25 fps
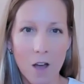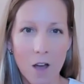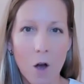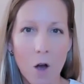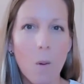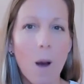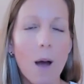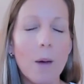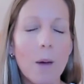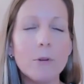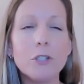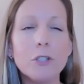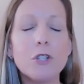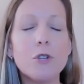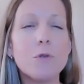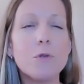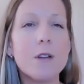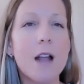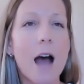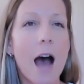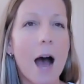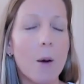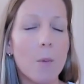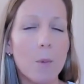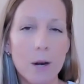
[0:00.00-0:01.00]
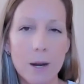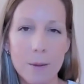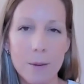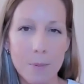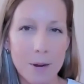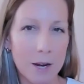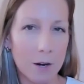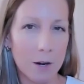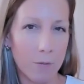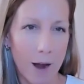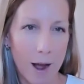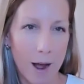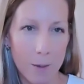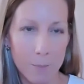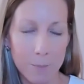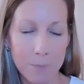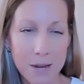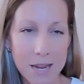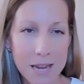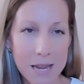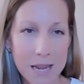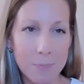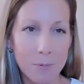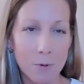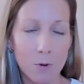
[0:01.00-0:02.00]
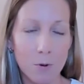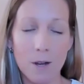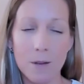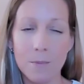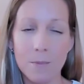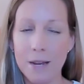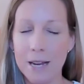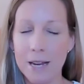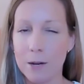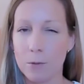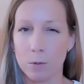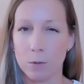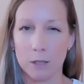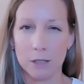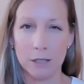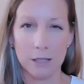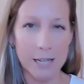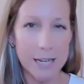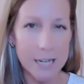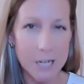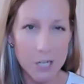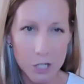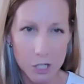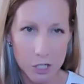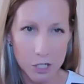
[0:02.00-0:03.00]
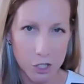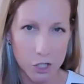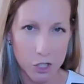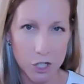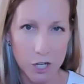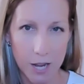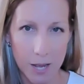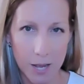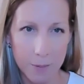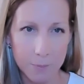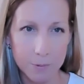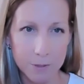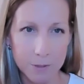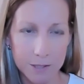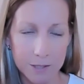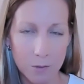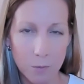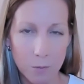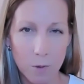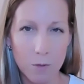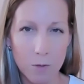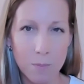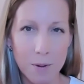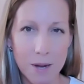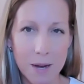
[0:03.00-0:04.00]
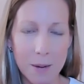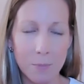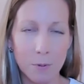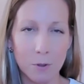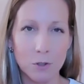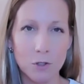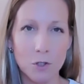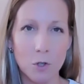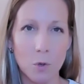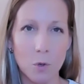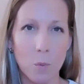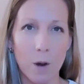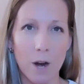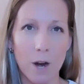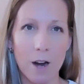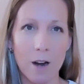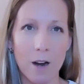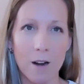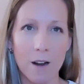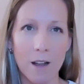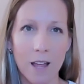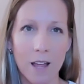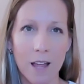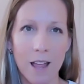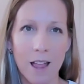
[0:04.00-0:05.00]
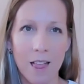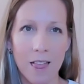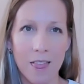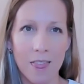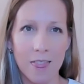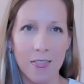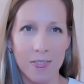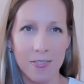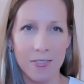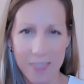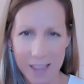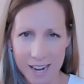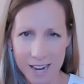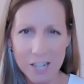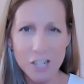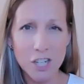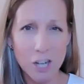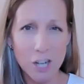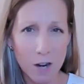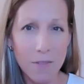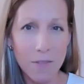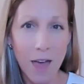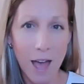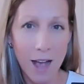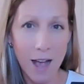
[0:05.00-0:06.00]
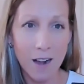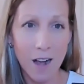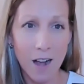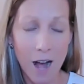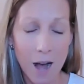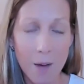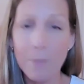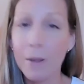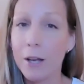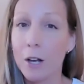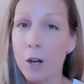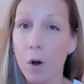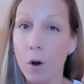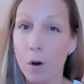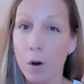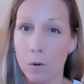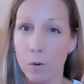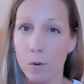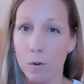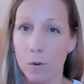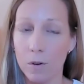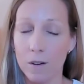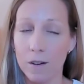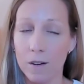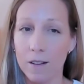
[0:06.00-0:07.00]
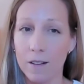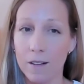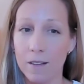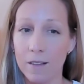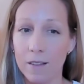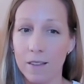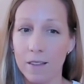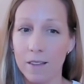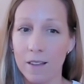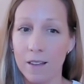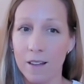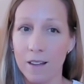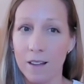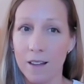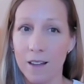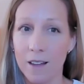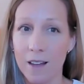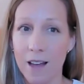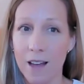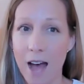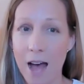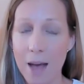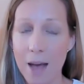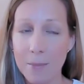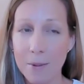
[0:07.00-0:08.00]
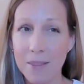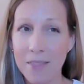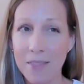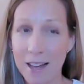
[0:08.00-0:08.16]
Why would you not want to be around people and be in relationships with people to where they share that common goal? I mean,